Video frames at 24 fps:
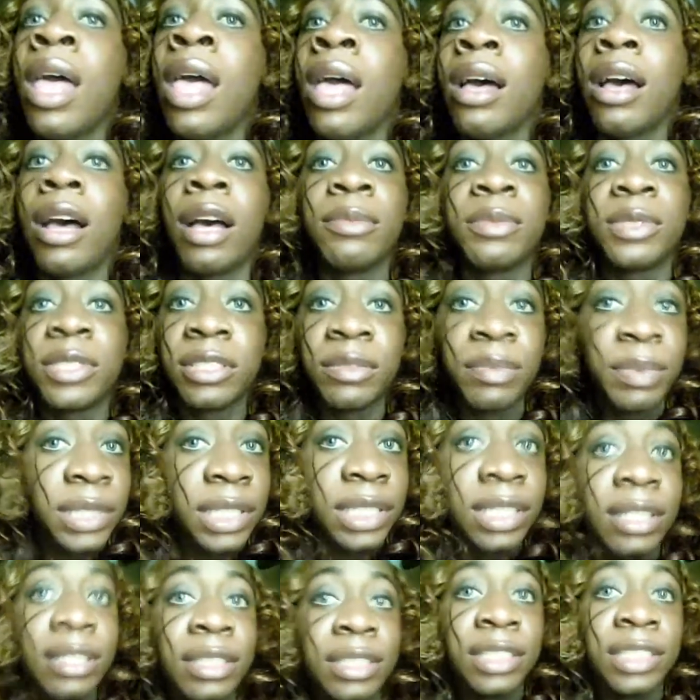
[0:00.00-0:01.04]
I'm just
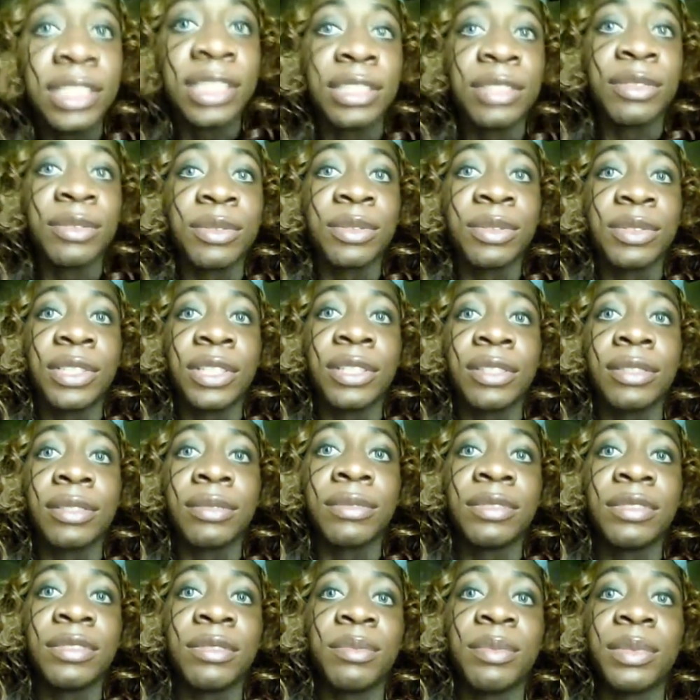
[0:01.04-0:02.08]
speaking out in general
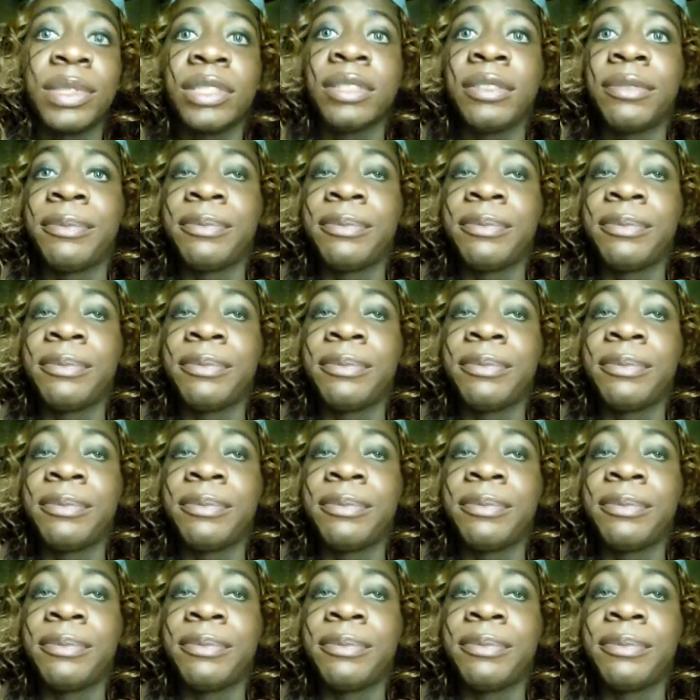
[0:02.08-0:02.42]
terms, but